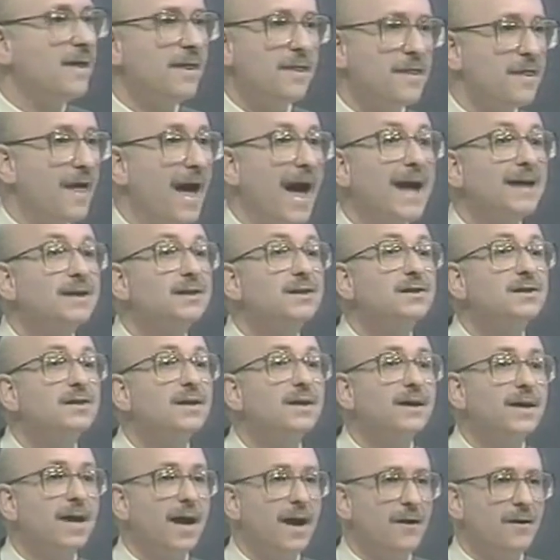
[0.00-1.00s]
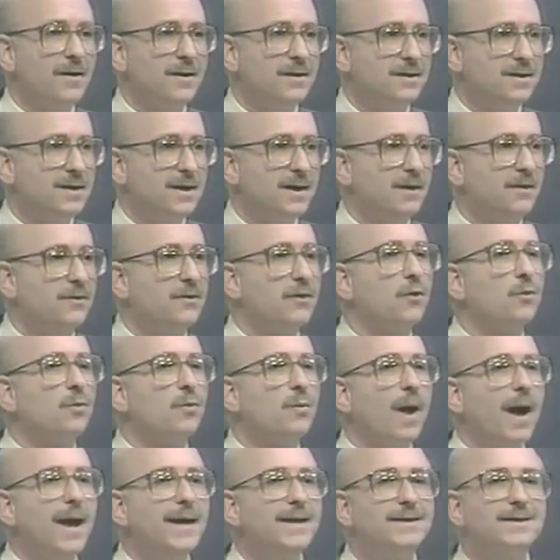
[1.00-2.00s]
That's guaranteed. The
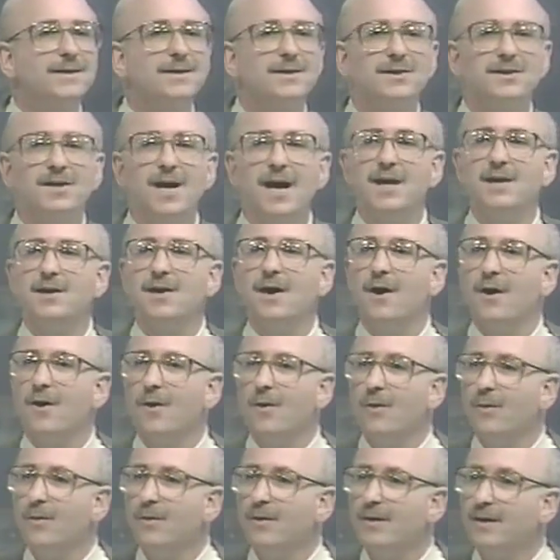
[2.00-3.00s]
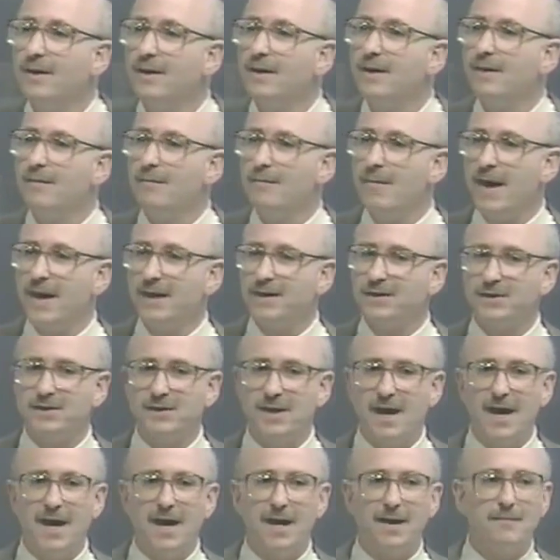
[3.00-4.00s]
right to say no makes
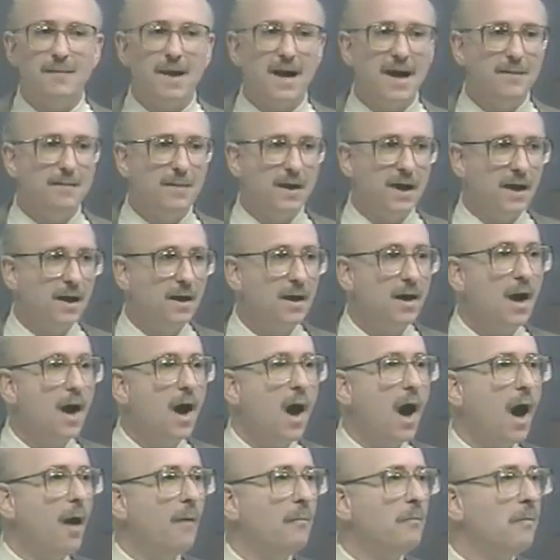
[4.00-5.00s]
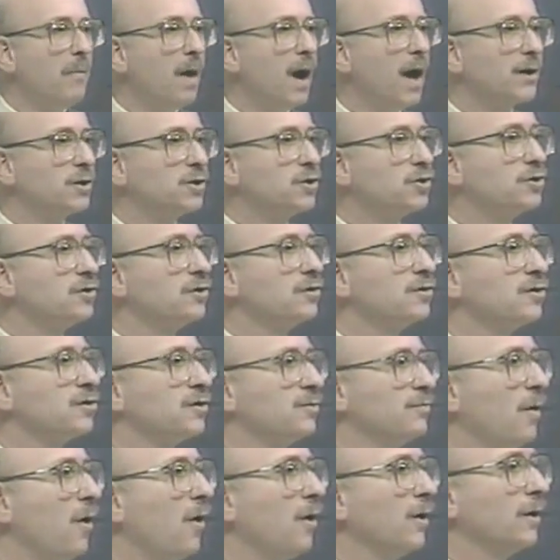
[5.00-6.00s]
saying maybe a much
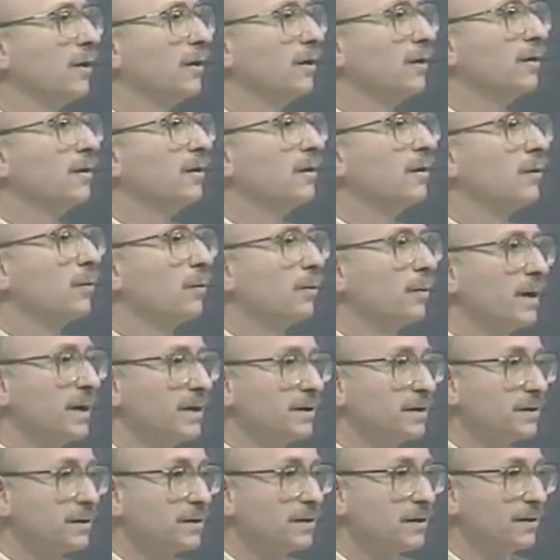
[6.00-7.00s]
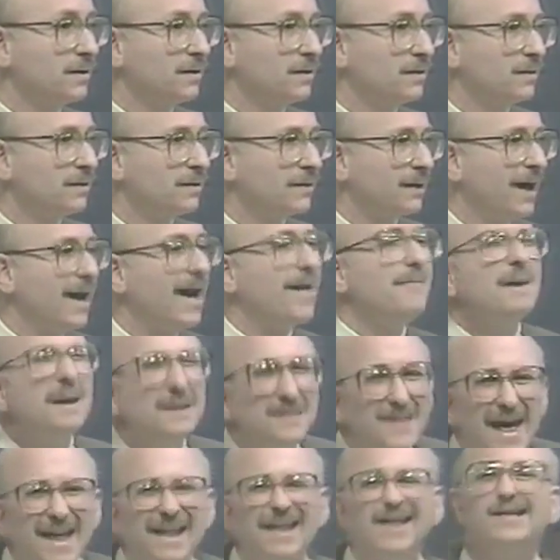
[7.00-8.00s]
smaller risk. Okay, and I
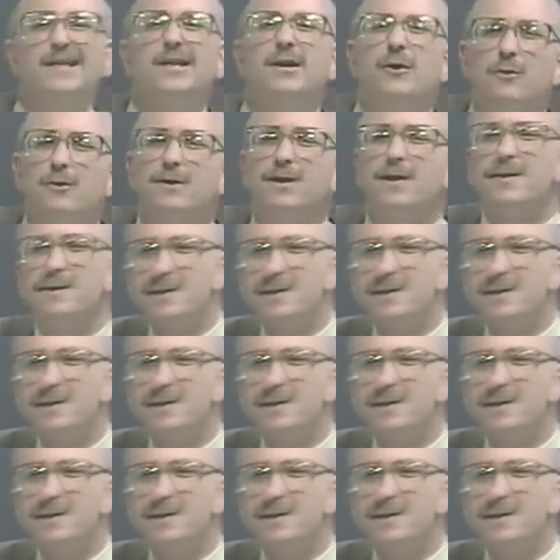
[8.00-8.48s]
mean that literally.